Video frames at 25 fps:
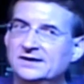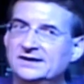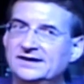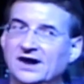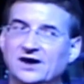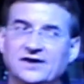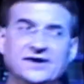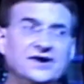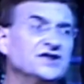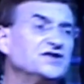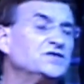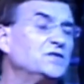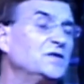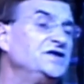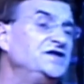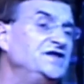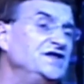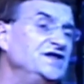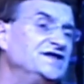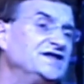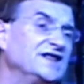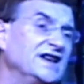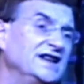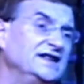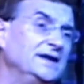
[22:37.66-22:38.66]
Now, here's what
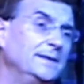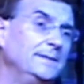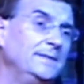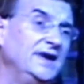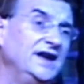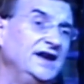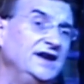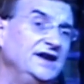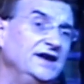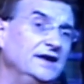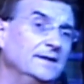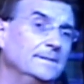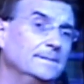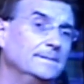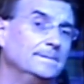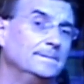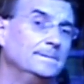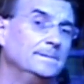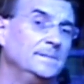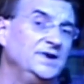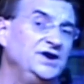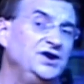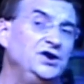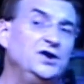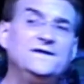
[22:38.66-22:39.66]
she said to me.
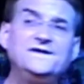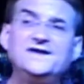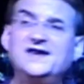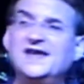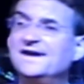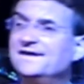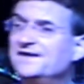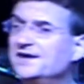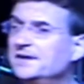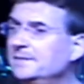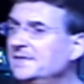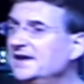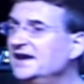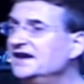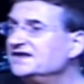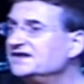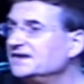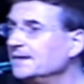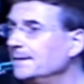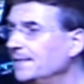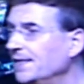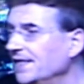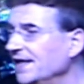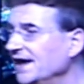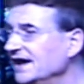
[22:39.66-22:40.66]
You've given me
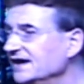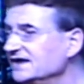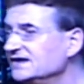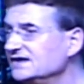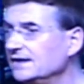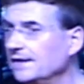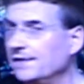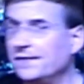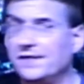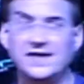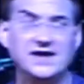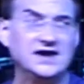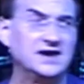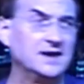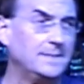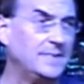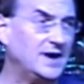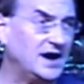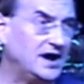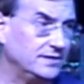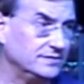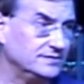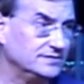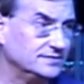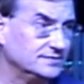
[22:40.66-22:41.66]
some things to think
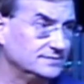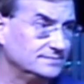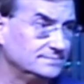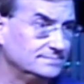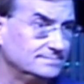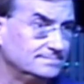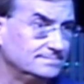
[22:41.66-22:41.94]
about.